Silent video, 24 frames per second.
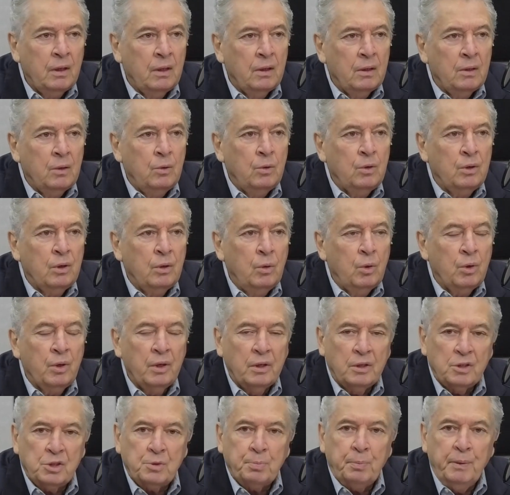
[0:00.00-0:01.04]
who, who are
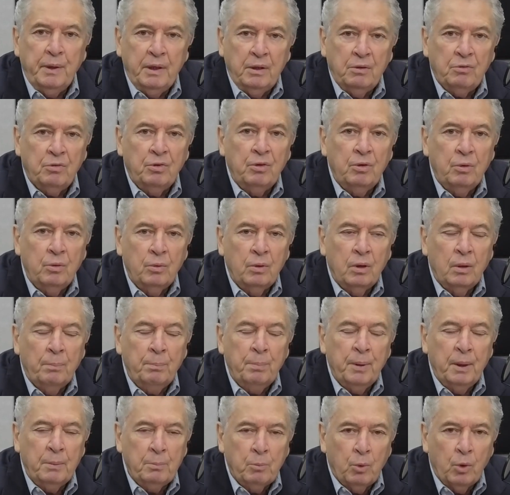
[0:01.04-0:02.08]
going to speak to you a
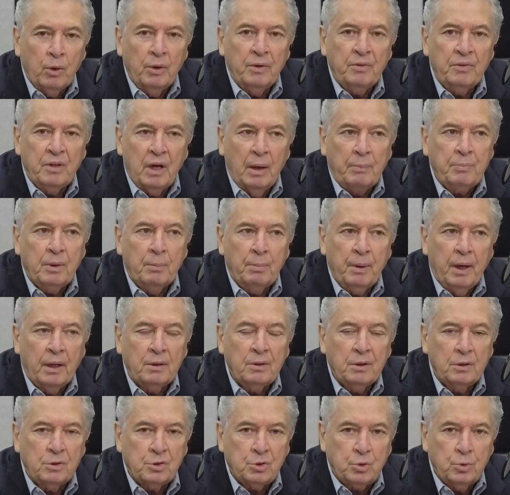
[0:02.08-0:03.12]
bit more in depth
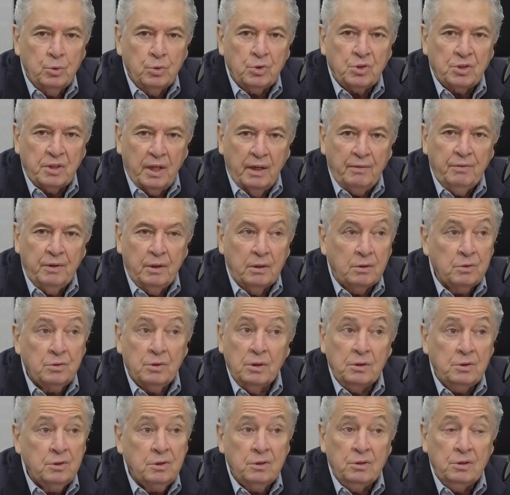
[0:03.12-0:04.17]
about the school safety issue.
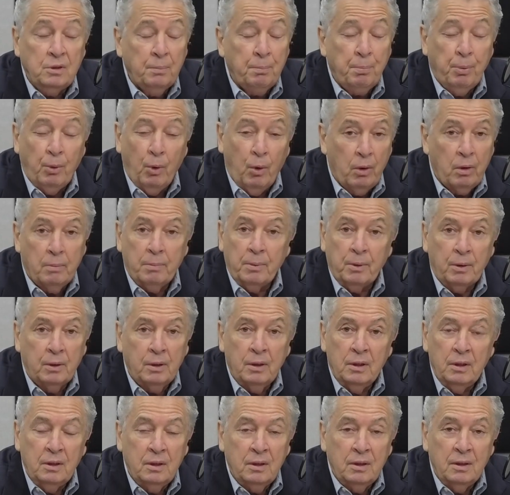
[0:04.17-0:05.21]
This is deplorable.
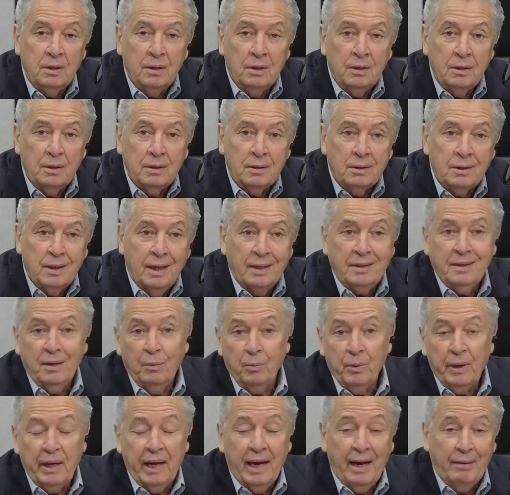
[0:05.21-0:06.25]
Not
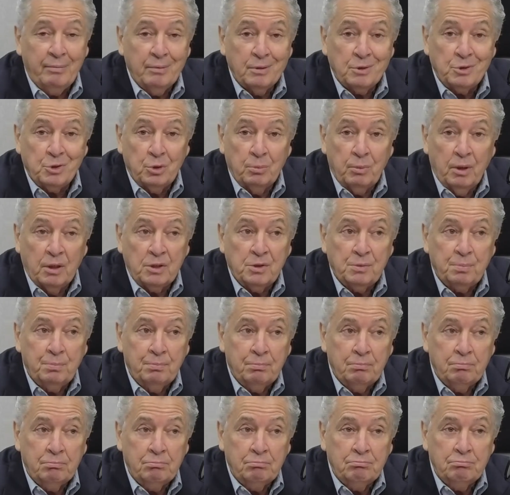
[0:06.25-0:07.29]
that we haven't so much
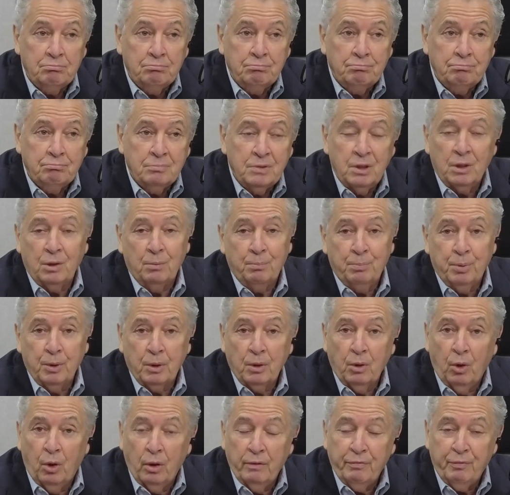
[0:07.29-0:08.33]
you know, put
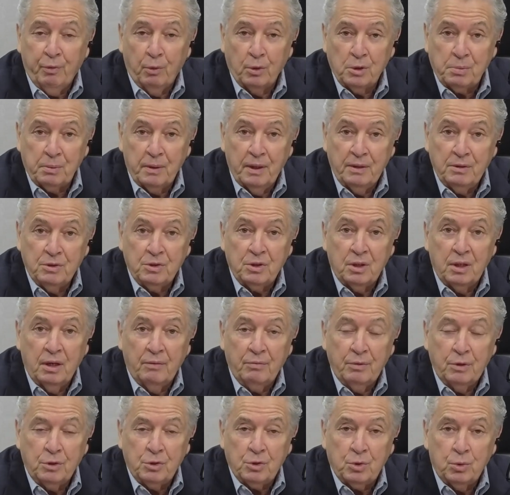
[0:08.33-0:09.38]
law enforcement agents in
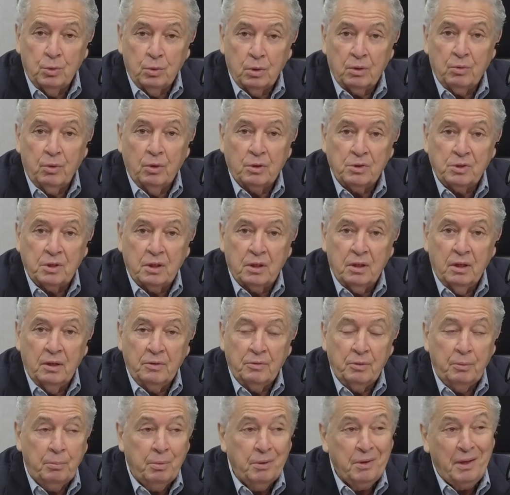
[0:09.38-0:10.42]
every school across the
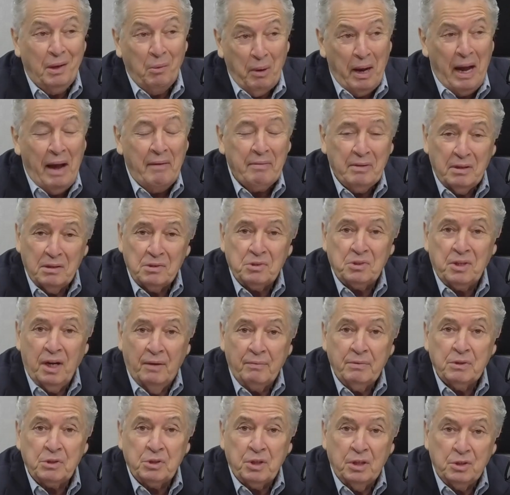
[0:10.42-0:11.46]
country, but that we're having this
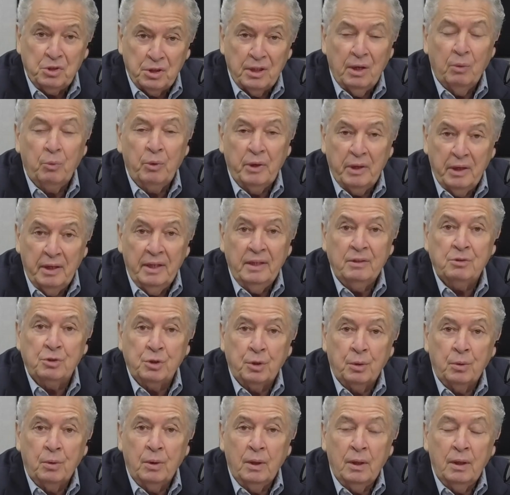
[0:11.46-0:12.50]
conversation that we need
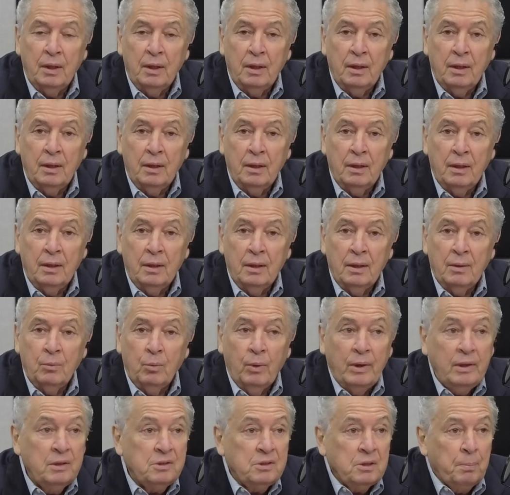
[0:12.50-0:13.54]
to.
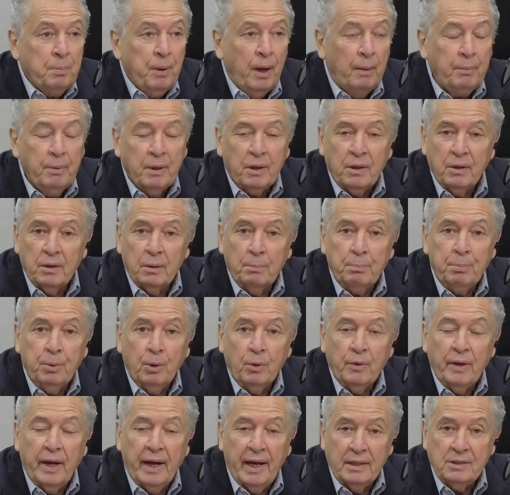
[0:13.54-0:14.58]
When is the public going to
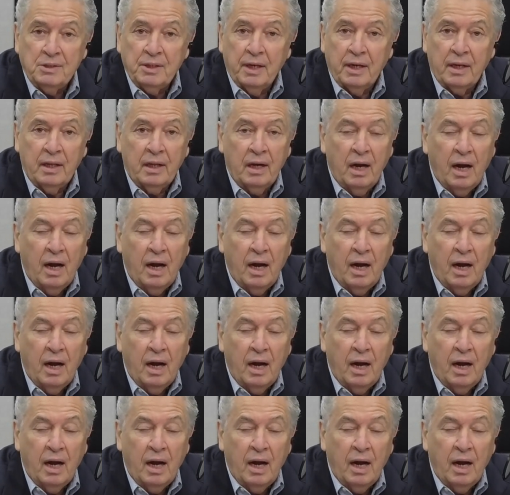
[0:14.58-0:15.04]
pull their heads out of their